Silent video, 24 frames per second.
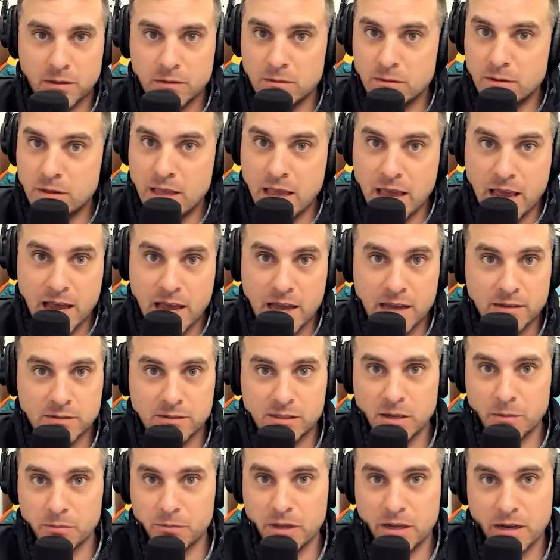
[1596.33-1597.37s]
Yeah,
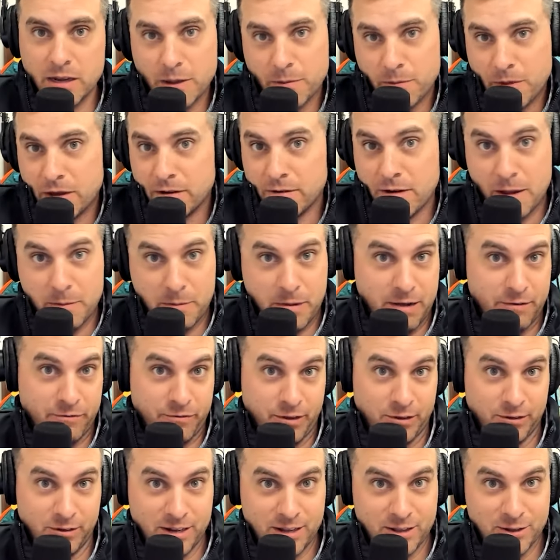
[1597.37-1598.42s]
it's something. I mean, not my
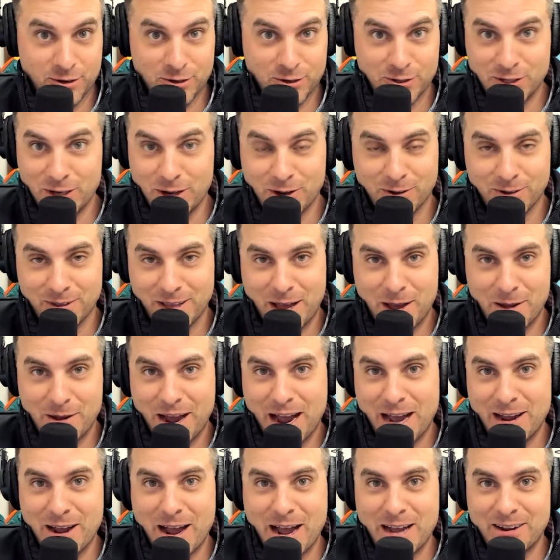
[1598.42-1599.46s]
field either, so
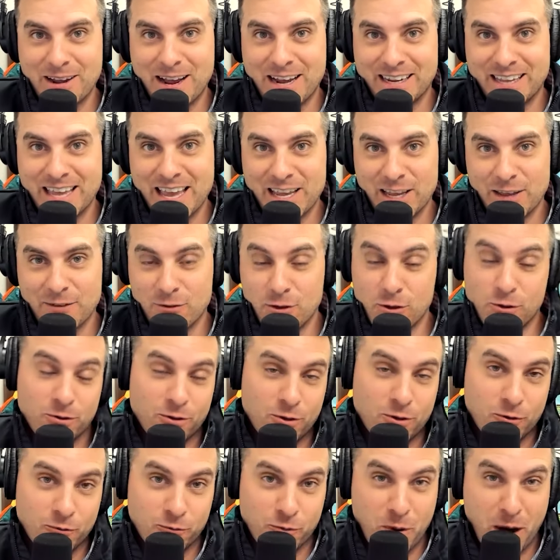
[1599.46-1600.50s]
I can't give you.
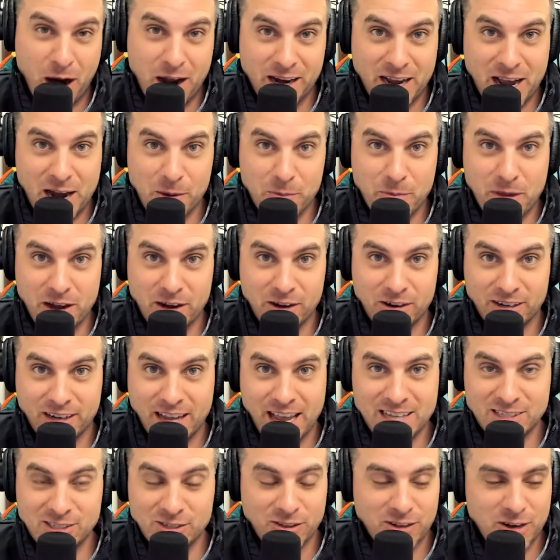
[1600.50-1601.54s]
You've probably got a better
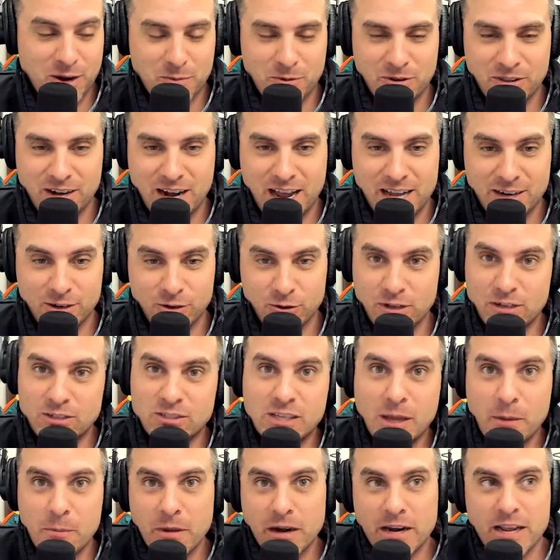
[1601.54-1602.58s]
guess on the number than I do. There's
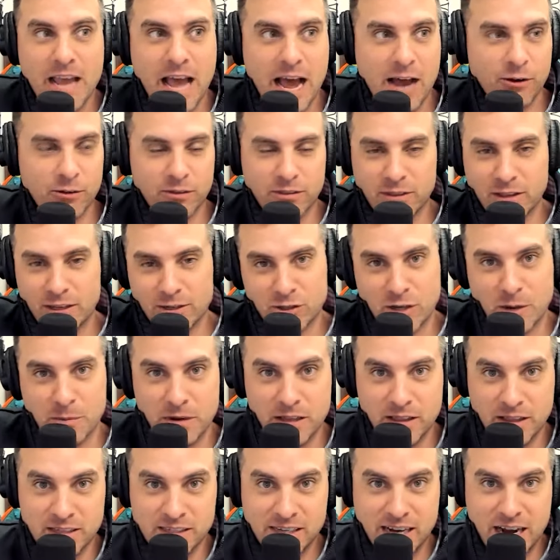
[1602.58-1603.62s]
somebody
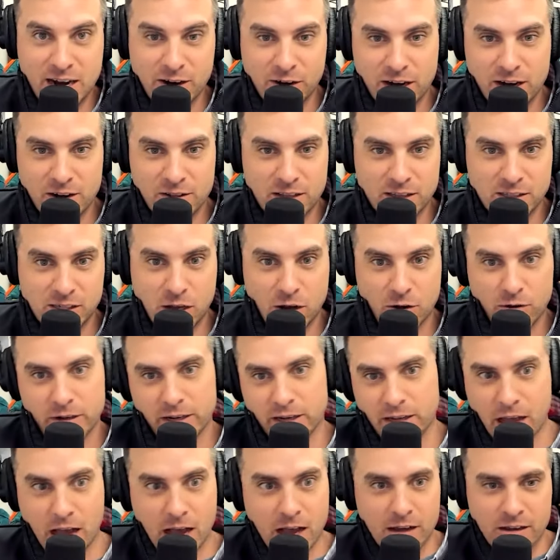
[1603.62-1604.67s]
listening out here that's
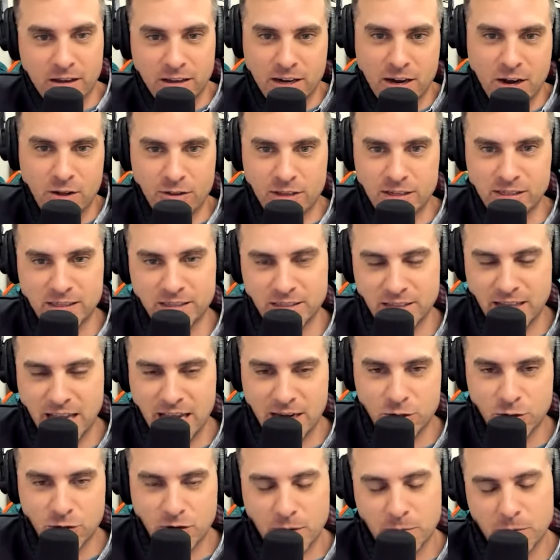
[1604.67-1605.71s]
going, this is the
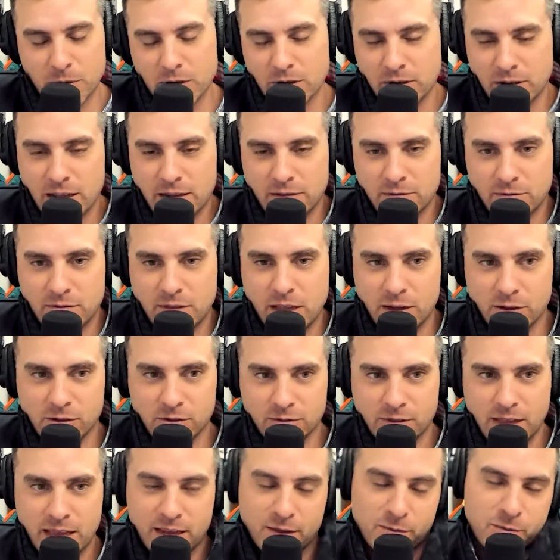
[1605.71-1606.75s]
actual number, and
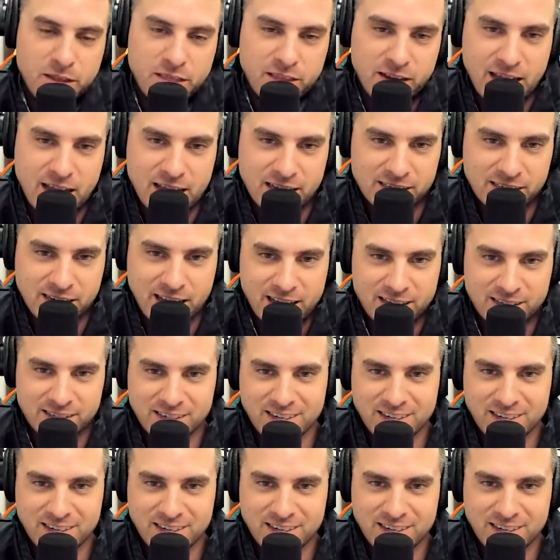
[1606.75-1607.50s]
they can be the next guest.